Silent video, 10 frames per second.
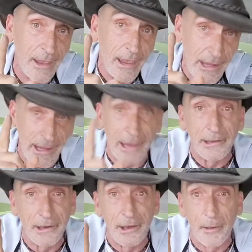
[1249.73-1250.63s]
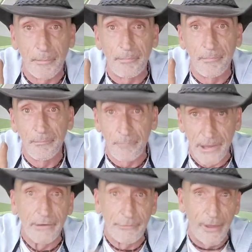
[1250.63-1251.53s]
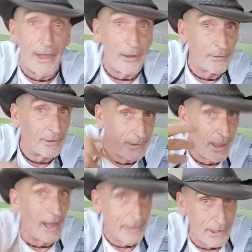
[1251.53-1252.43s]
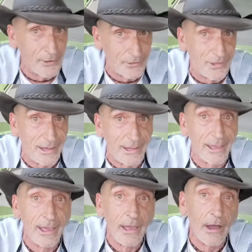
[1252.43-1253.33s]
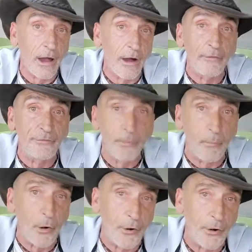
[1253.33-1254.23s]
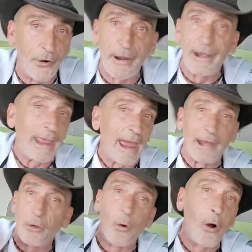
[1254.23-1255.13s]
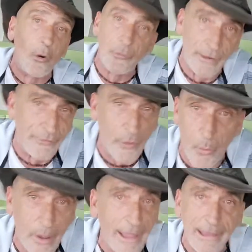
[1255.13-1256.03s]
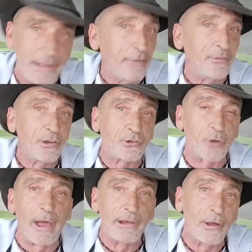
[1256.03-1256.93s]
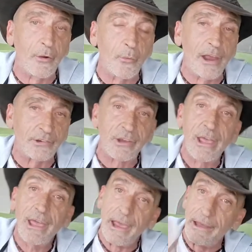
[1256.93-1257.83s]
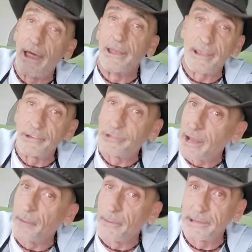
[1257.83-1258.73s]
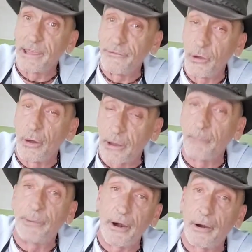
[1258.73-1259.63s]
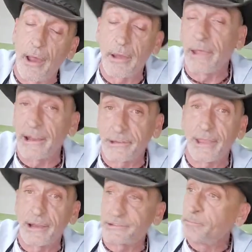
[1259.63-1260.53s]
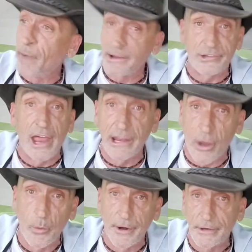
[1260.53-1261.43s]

he ended up being found not guilty of the murder, and they had to go a whole different way even to try to arrest. And now, like I said, I'm going to give you a that might sound like a weird